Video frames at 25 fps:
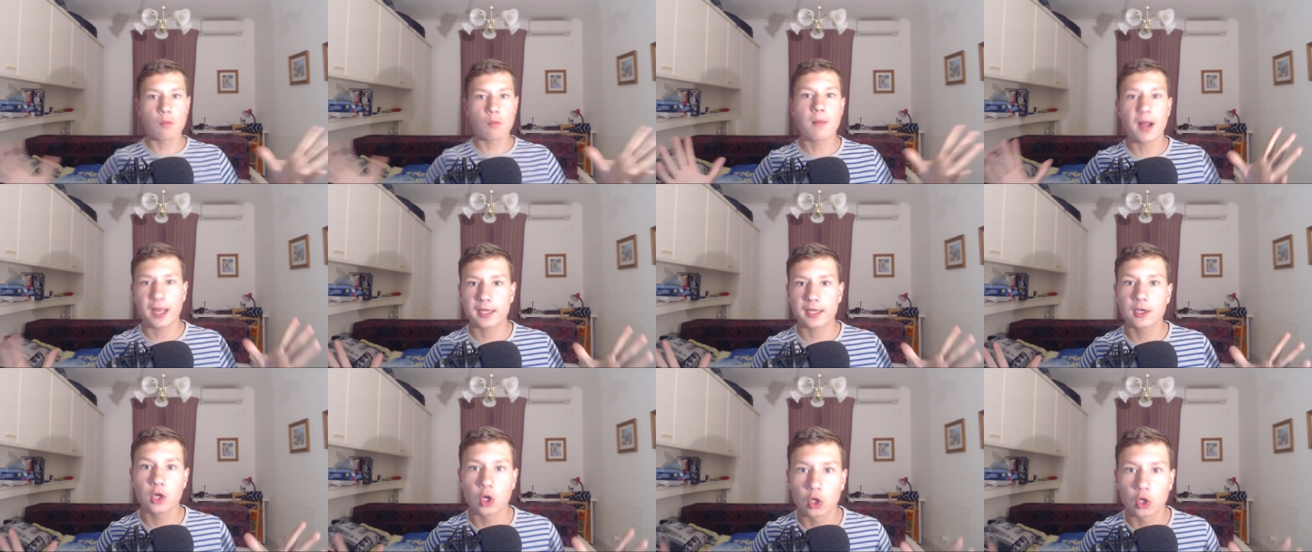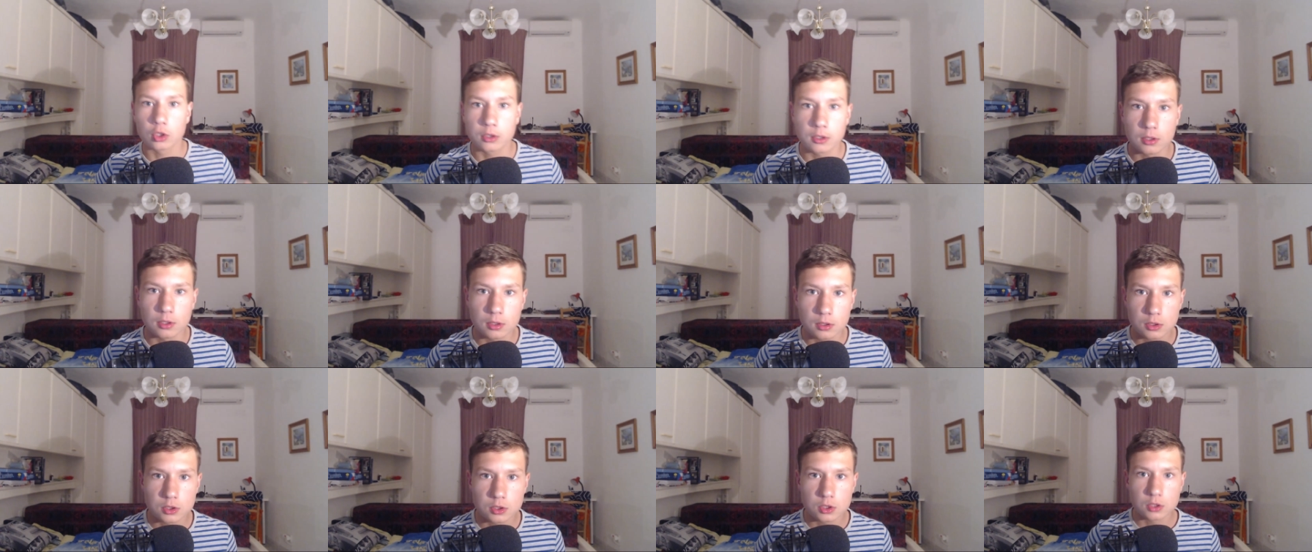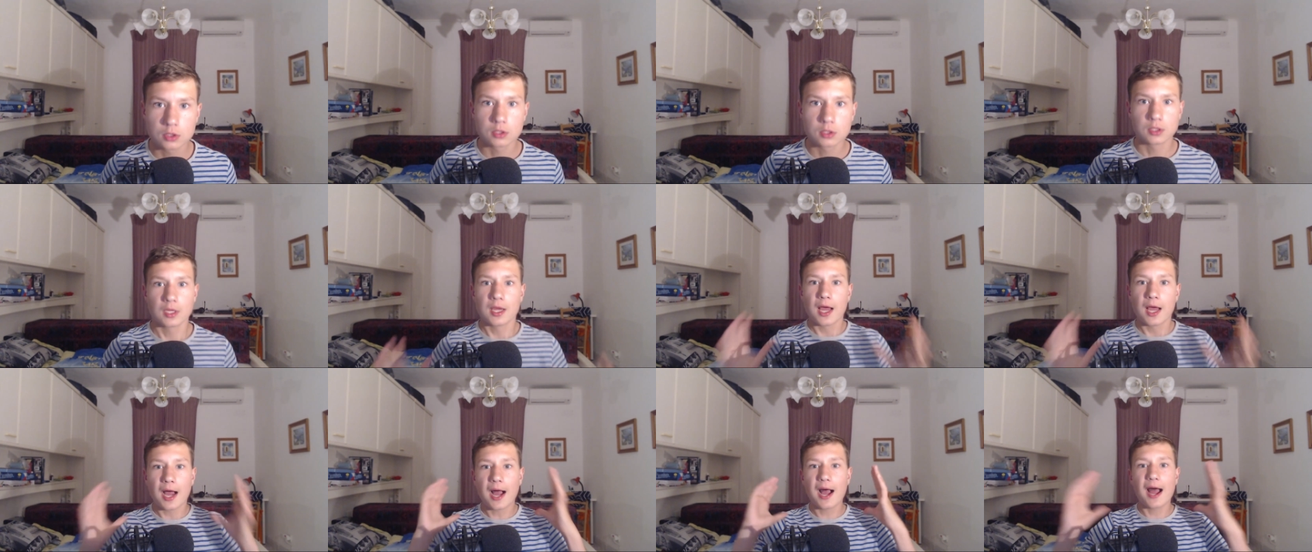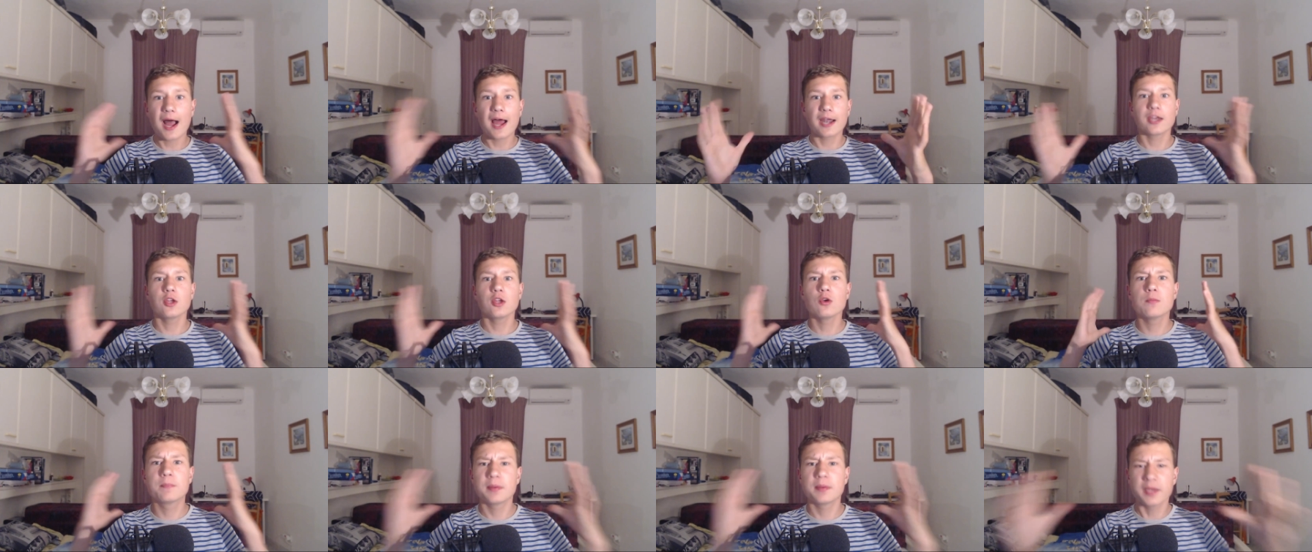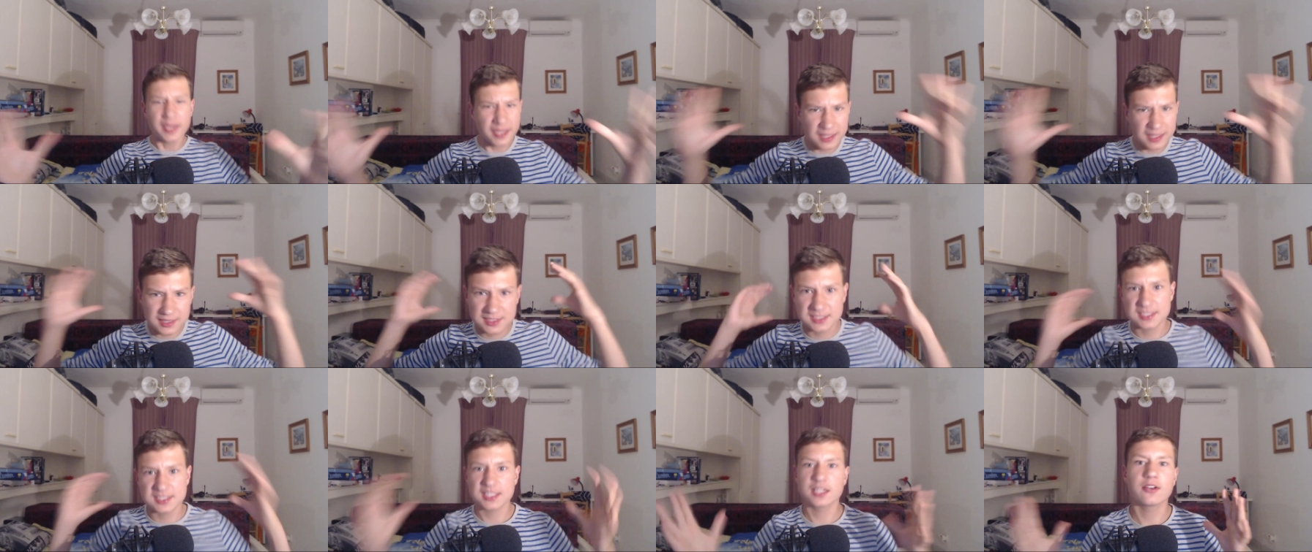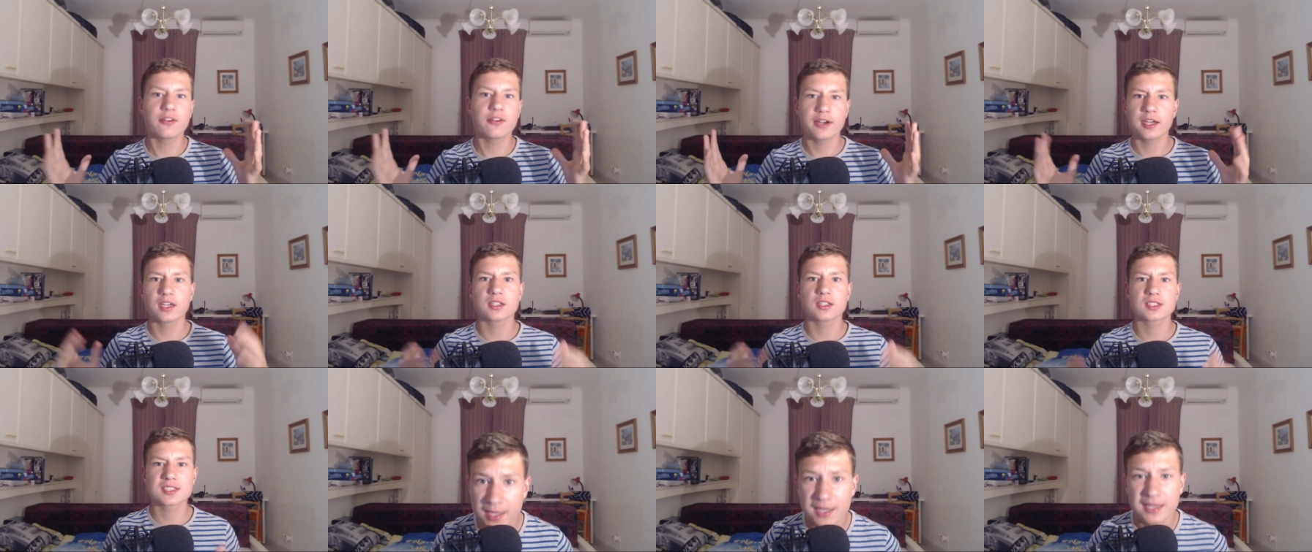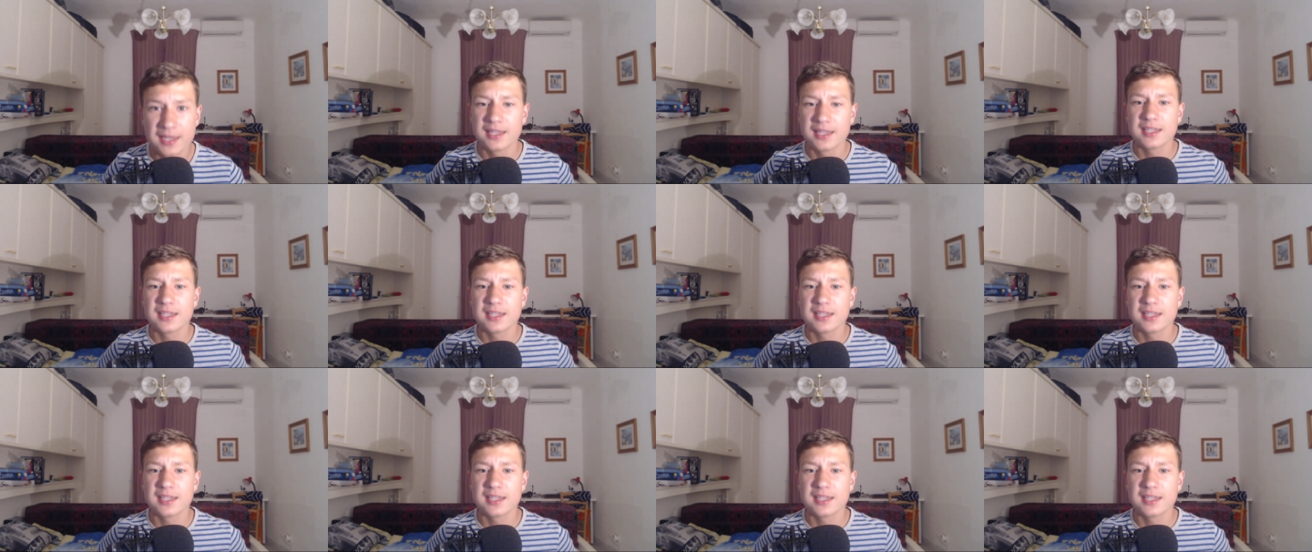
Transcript: my god. Are you being serious?